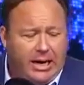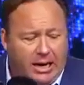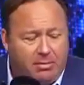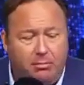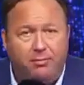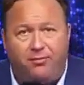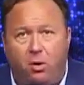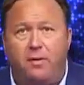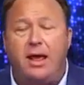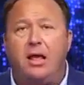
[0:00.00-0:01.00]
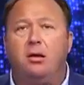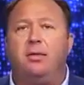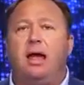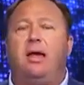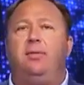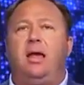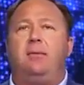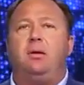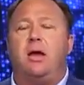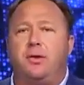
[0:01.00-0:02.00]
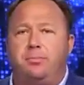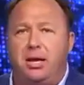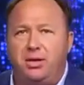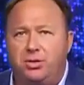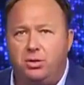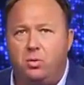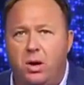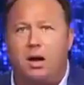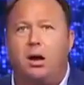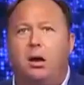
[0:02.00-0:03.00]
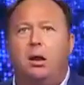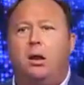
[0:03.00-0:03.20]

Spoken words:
But before they go to that, they have another piece where